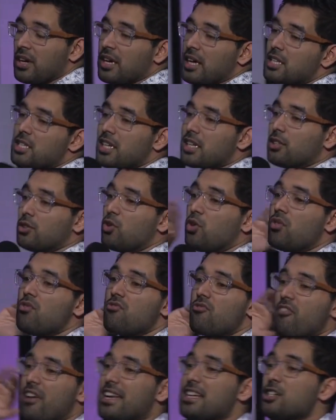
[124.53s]
It's saying,
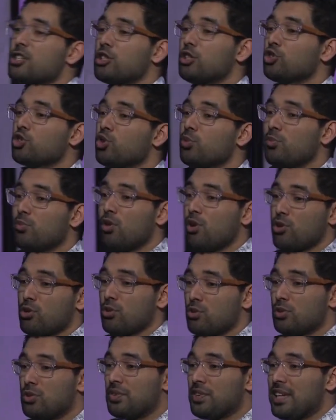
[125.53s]
don't wait till
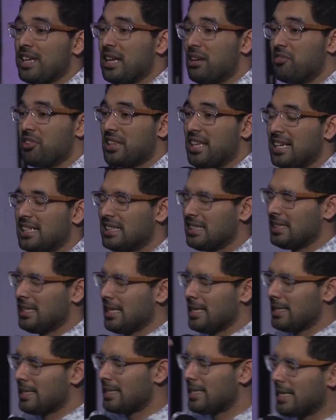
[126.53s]
tomorrow to deal with that
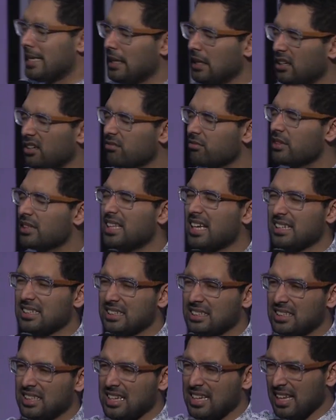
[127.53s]
sin. Deal with that
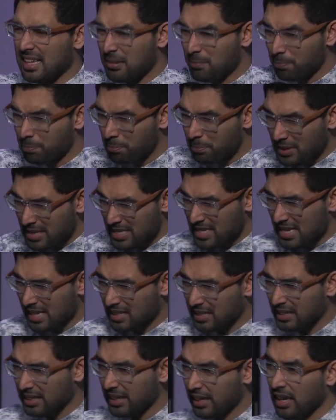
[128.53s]
sin
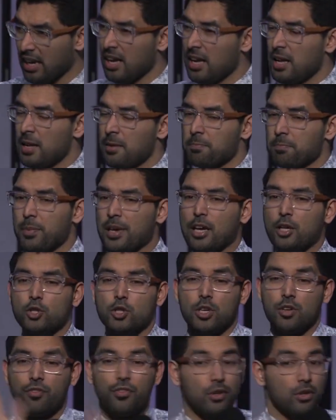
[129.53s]
immediately, because
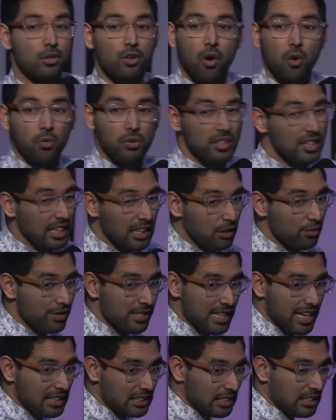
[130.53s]
if you don't deal
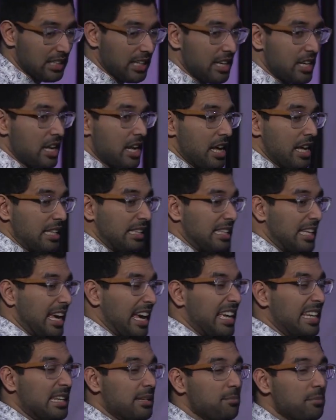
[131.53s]
with that sin, the
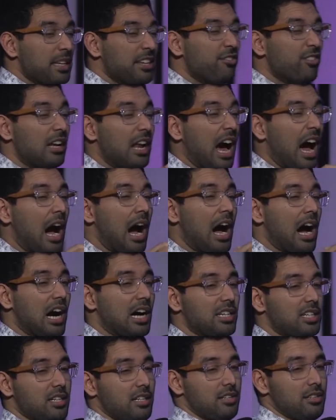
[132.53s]
enemy will
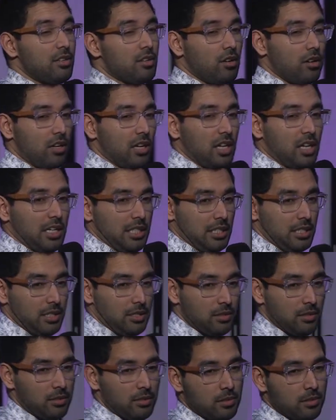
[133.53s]
harden your heart.